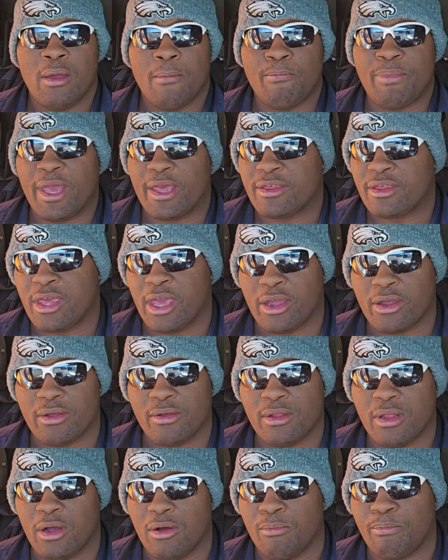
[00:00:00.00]

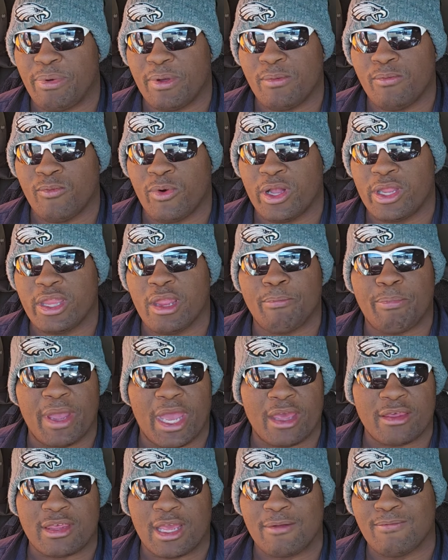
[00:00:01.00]
One of the
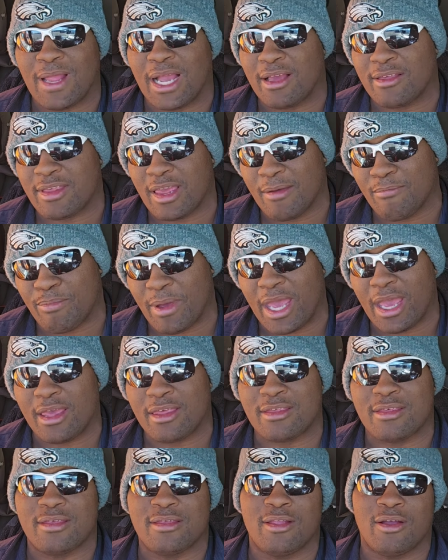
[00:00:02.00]
best, I'm not going to say
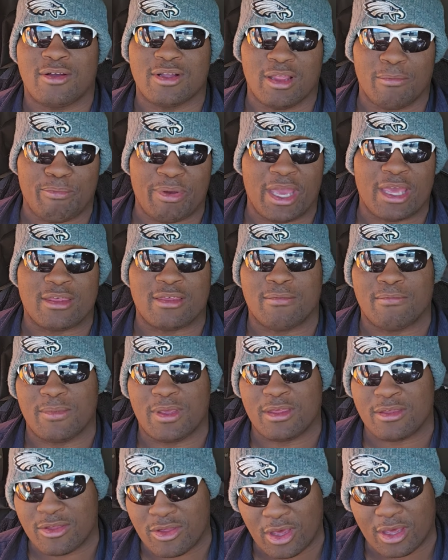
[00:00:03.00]
best, because the best
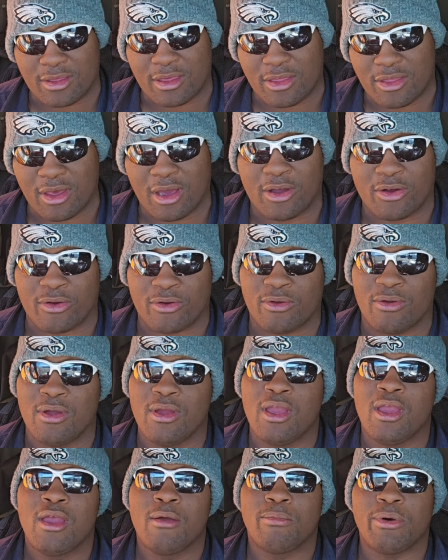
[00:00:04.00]
is Justin Tucker.
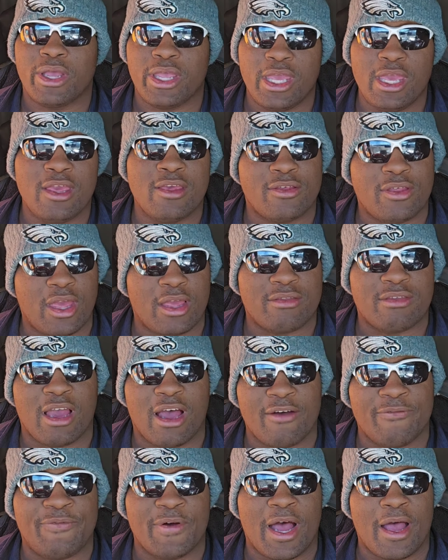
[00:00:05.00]
But easily a
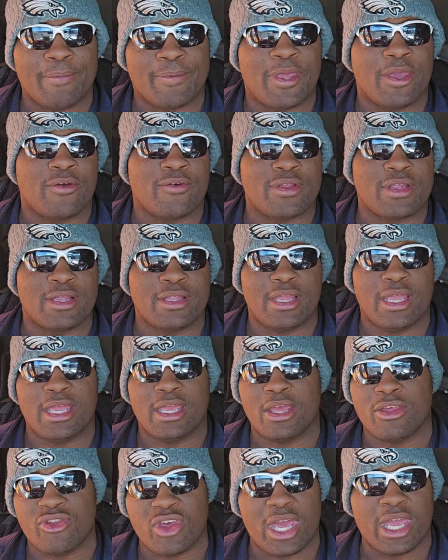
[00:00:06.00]
top five kicker in the
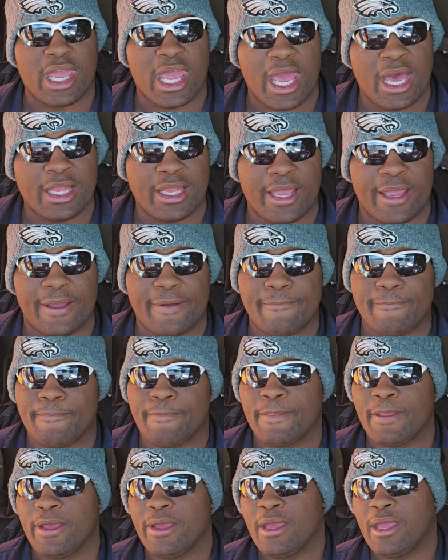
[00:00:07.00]
league, and Jake Elliott
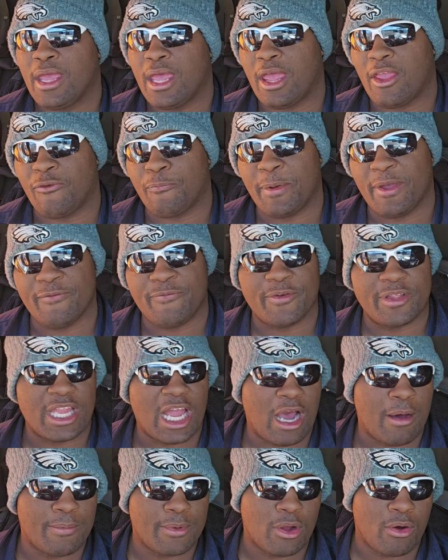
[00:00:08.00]
has been
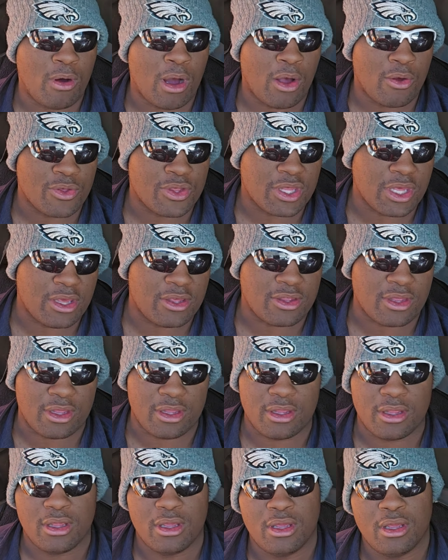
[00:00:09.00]
phenomenal all
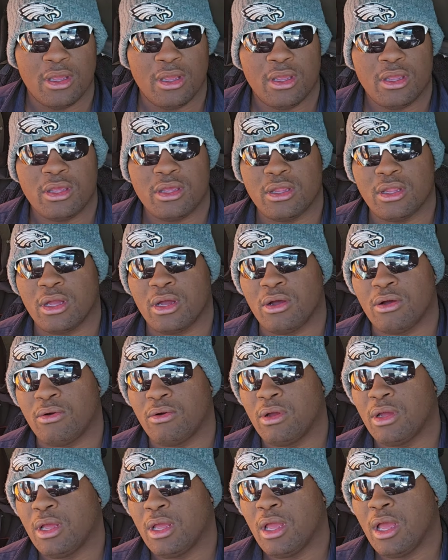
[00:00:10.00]
season. You know,
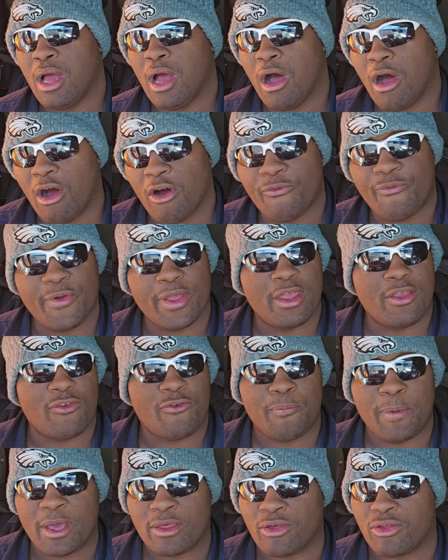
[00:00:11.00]
offense,
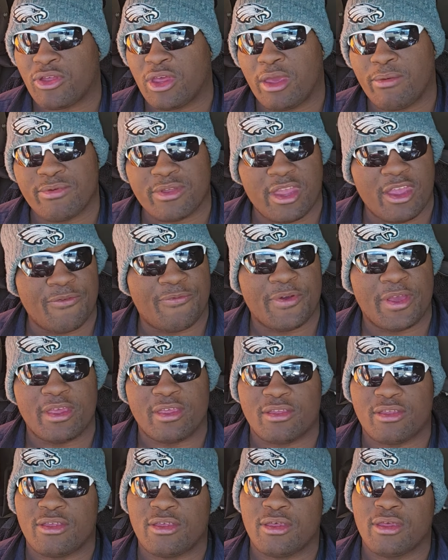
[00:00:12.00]
special teams,
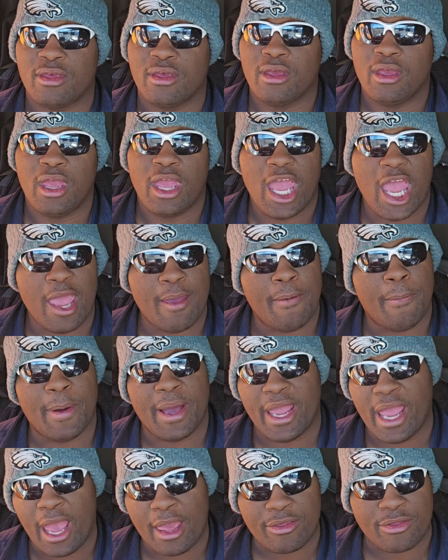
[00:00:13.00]
defense,
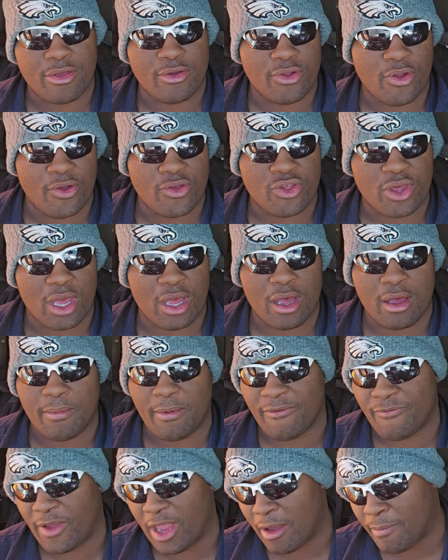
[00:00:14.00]
everybody has to do their job.
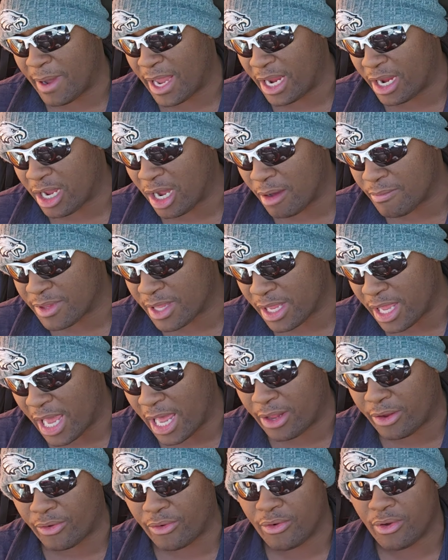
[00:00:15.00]
If everybody comes
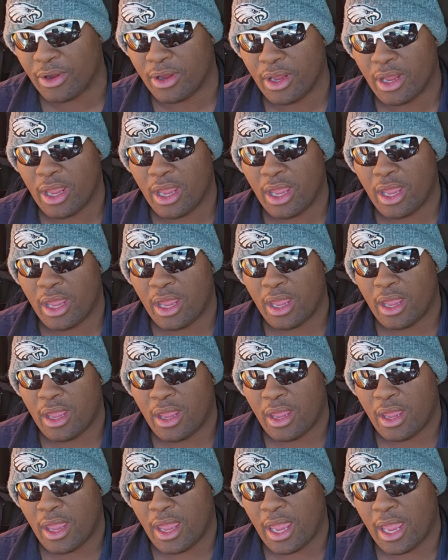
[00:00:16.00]
together
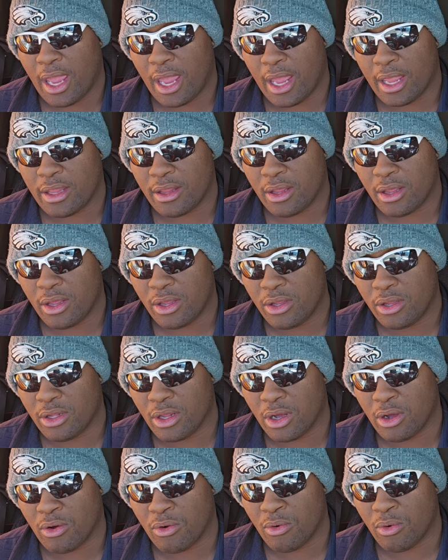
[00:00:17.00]
and, you
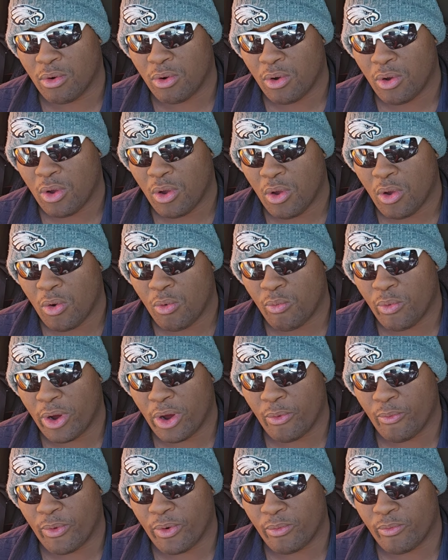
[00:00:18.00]
know, we're
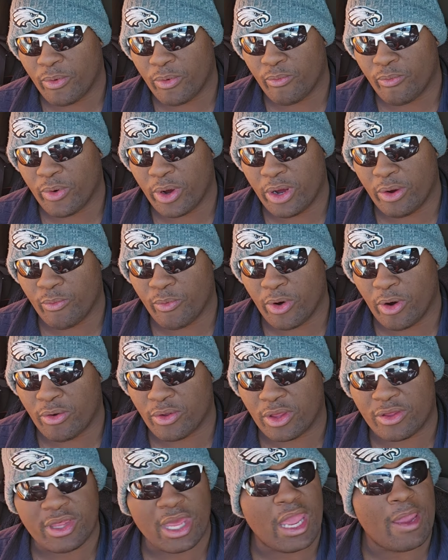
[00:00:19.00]

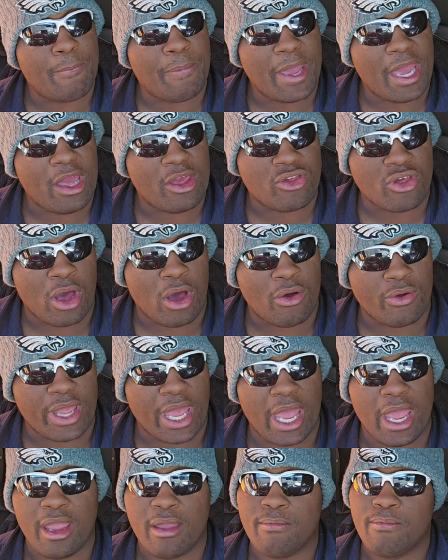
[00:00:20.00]
on the same page all
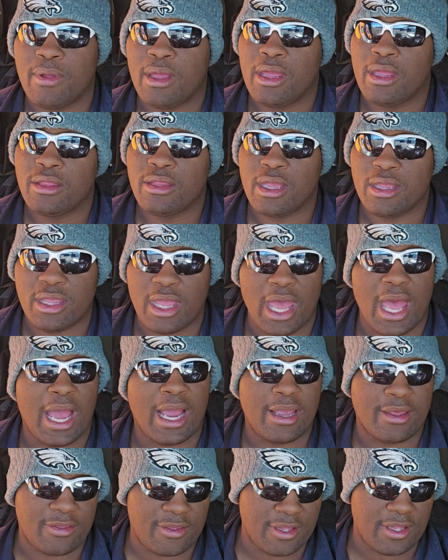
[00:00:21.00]
game, then, yeah, I
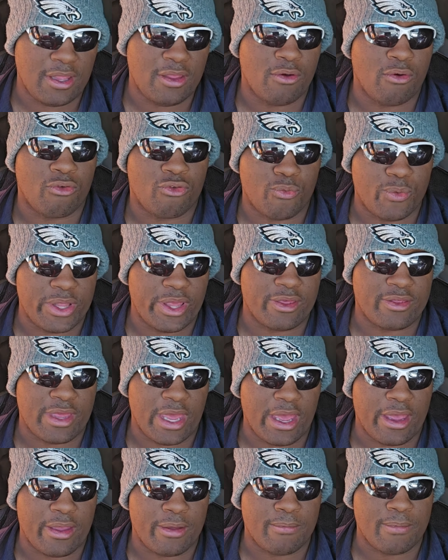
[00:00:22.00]
can see the Eagles win this
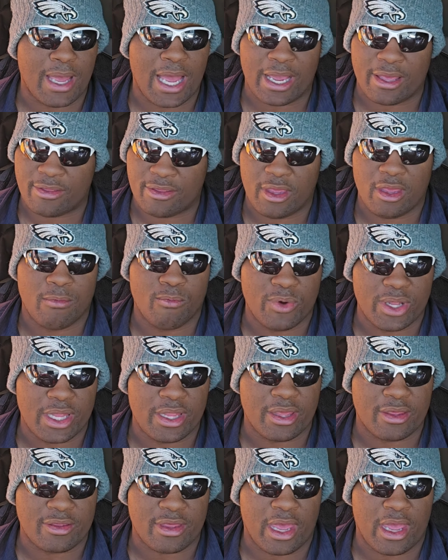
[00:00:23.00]
game. I can see them winning
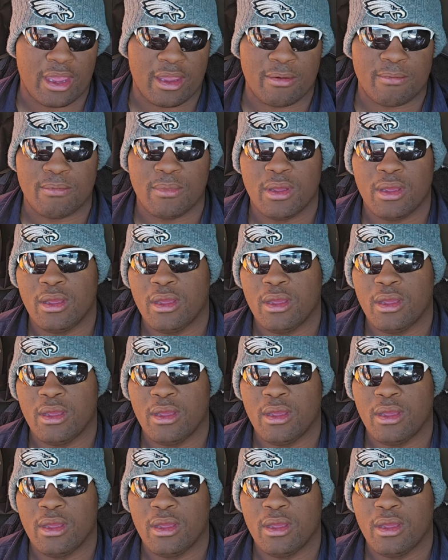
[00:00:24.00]
this game.